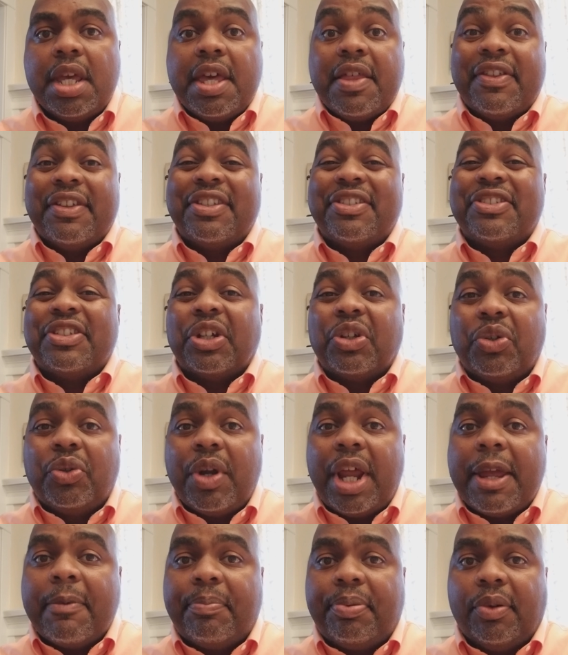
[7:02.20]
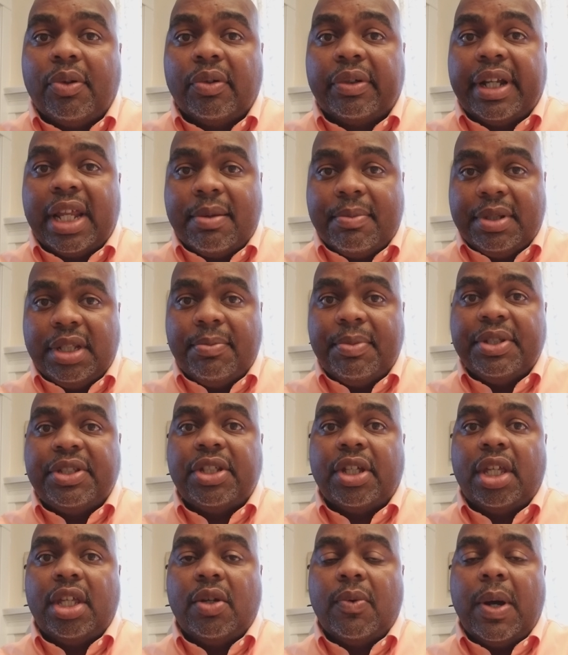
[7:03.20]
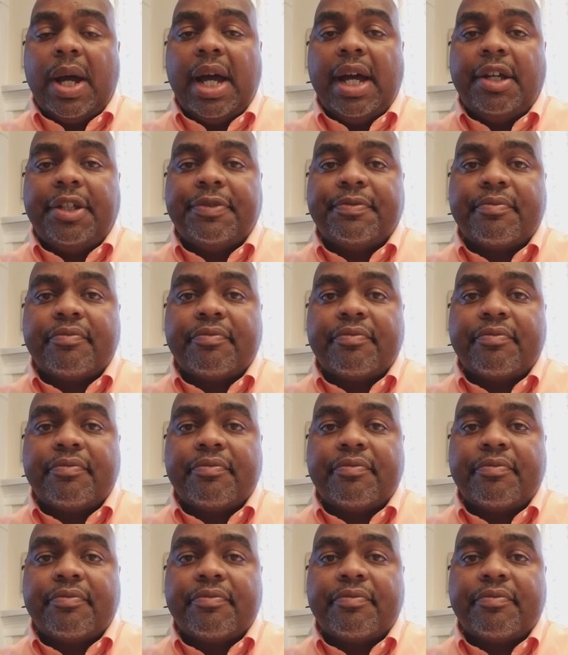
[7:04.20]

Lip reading: This is a great program, and let me tell you why.